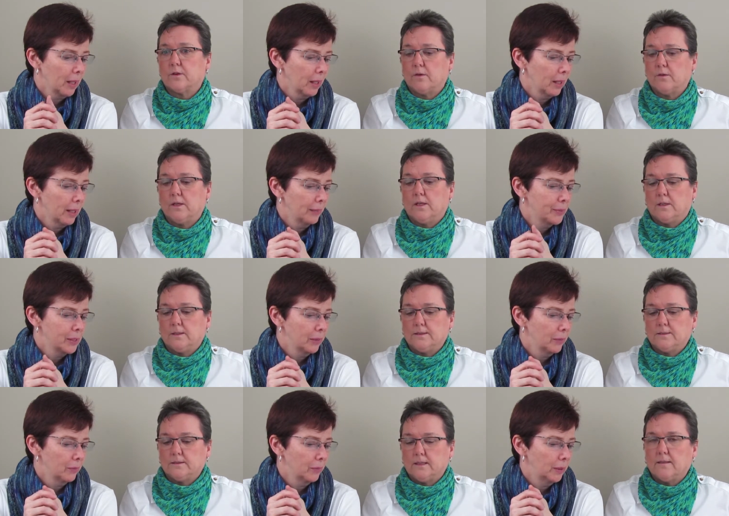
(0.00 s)
Speaker 1: So
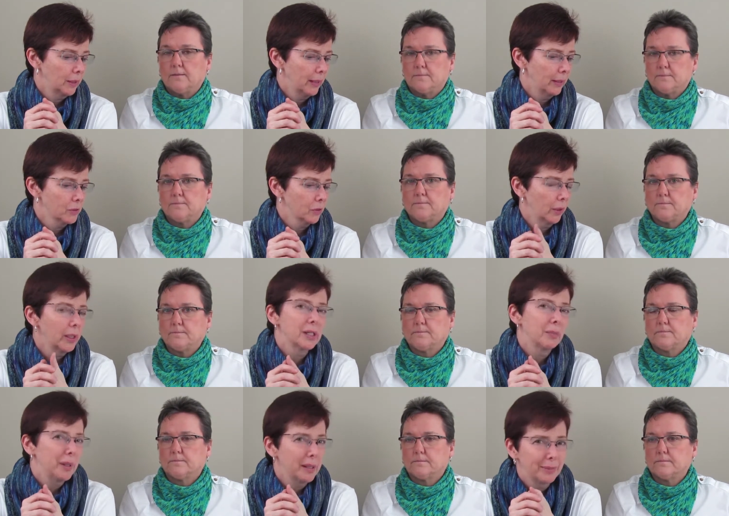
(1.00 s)
absolutely, yeah. and it's great
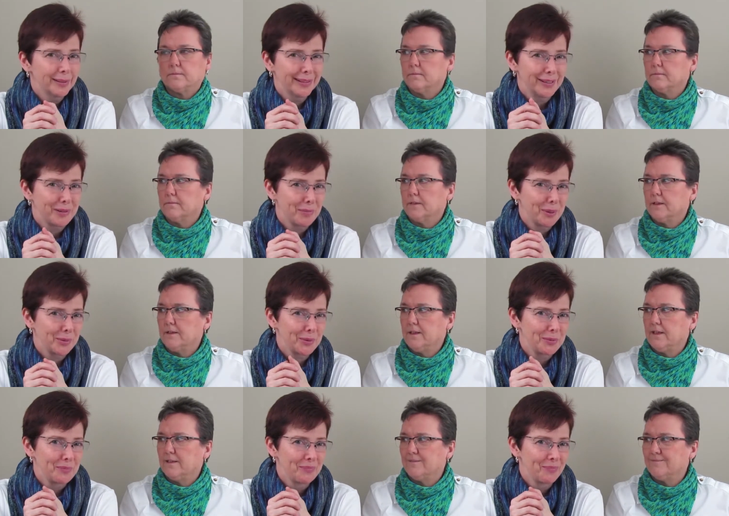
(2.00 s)
to be able to help out.
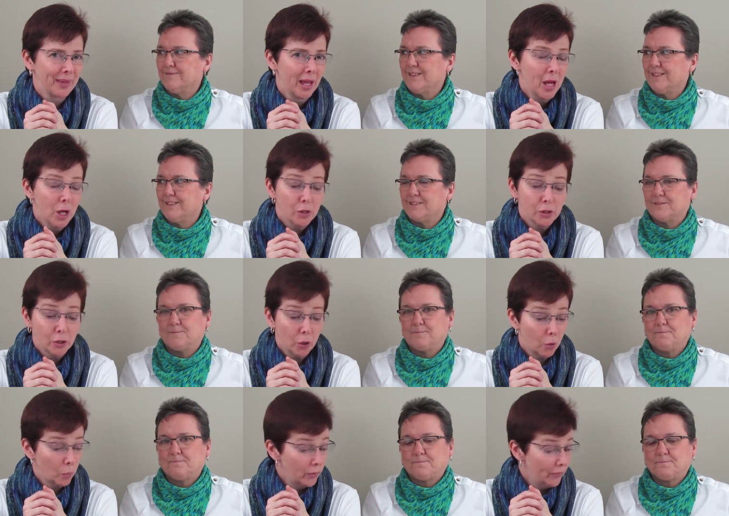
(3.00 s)
Yeah. Yes.
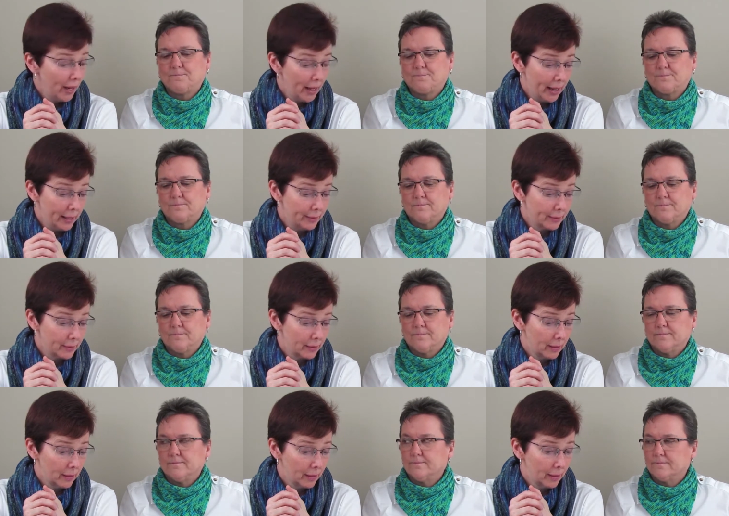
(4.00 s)
So we've had
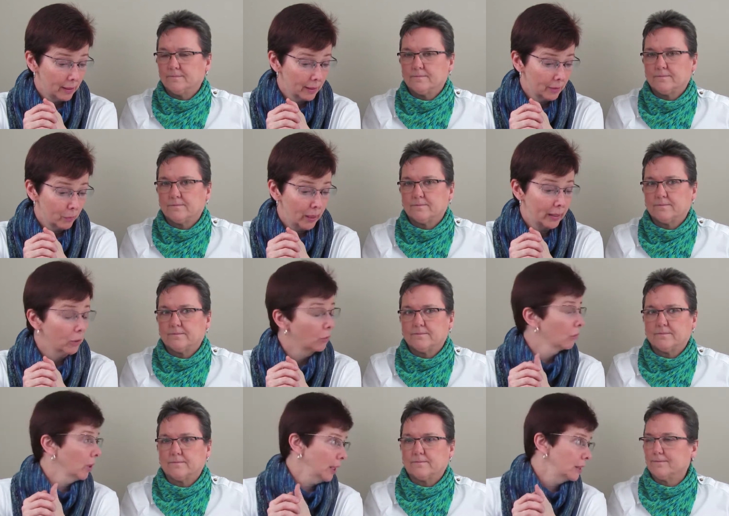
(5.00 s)
uh, we had a
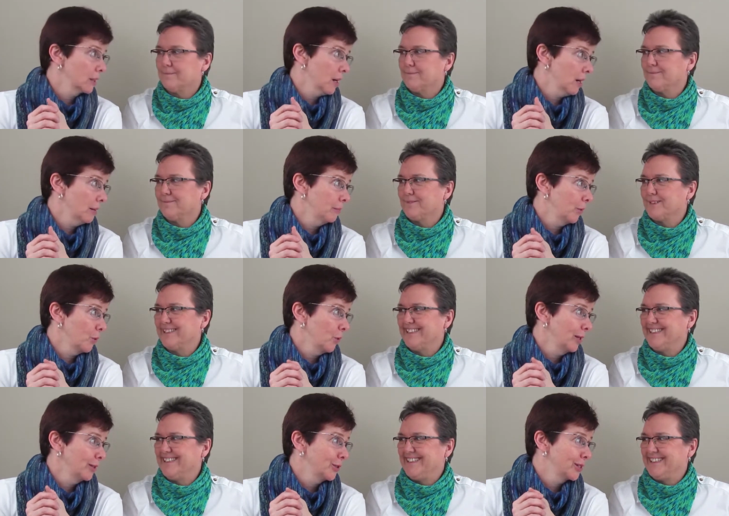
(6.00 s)
great time
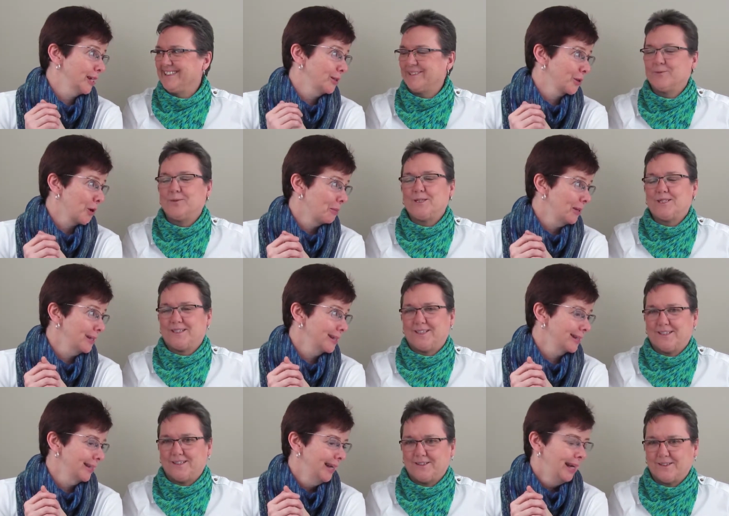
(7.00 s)
going to St. Thomas. We
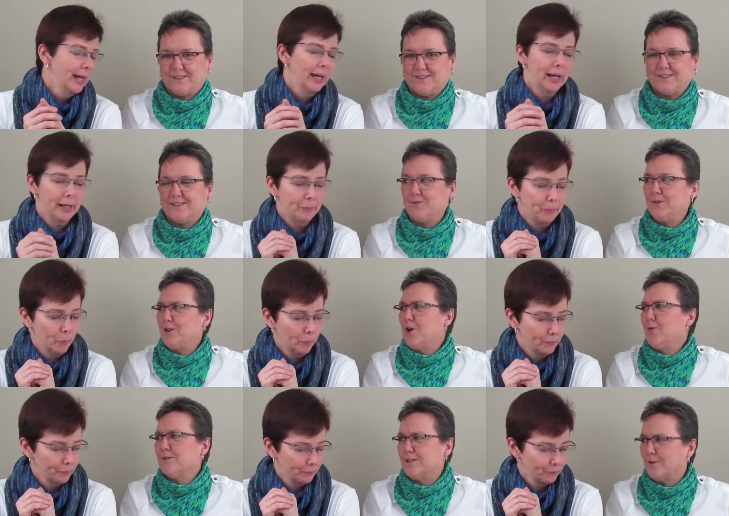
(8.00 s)
did. Um, we
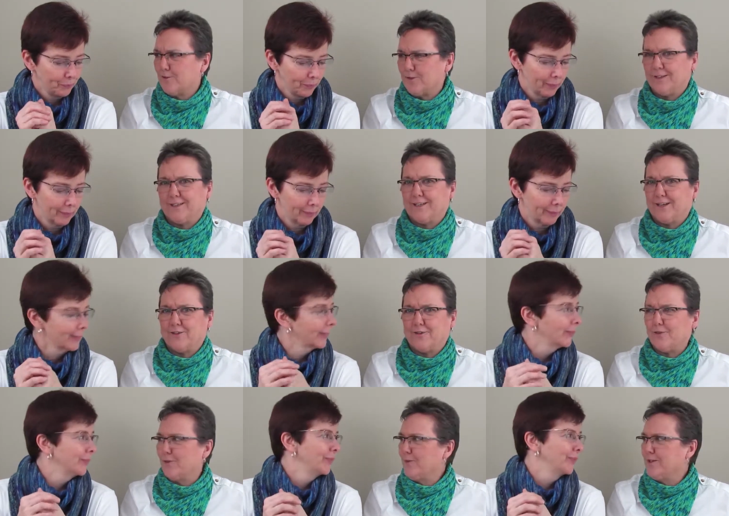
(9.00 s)
always have fun
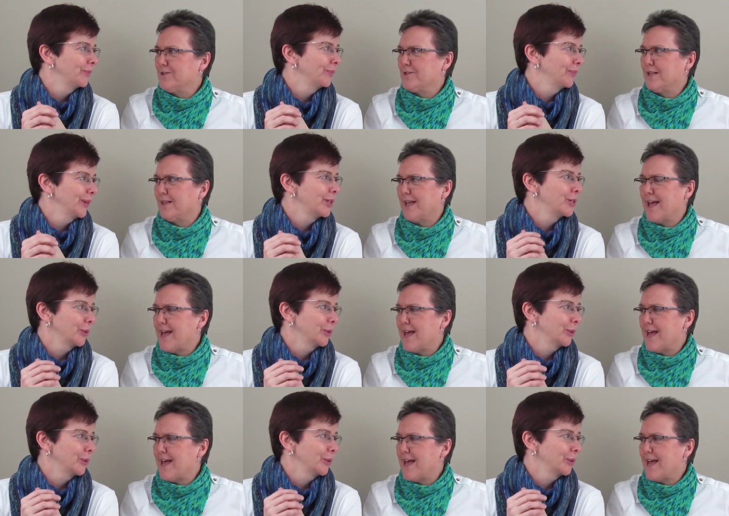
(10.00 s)
together, though. We just we